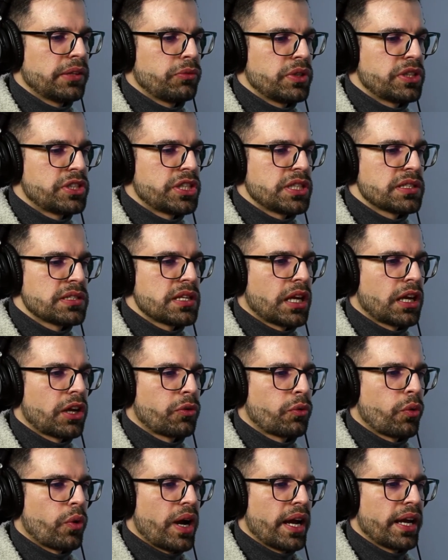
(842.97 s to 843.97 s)
which is the
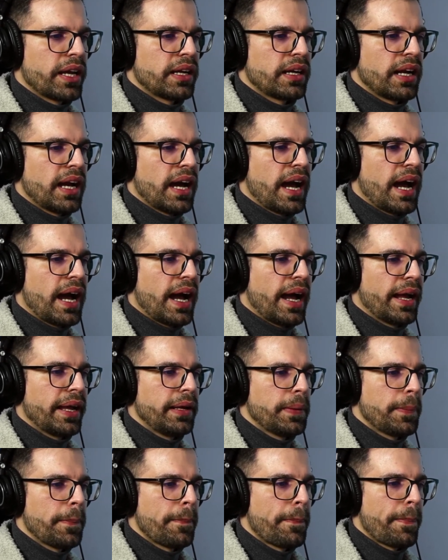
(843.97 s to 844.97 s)
choir high.
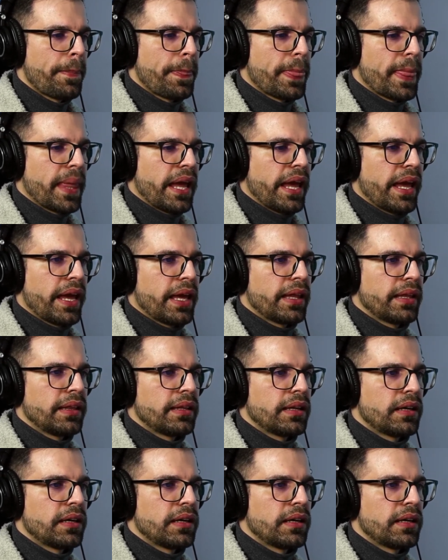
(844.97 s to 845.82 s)
And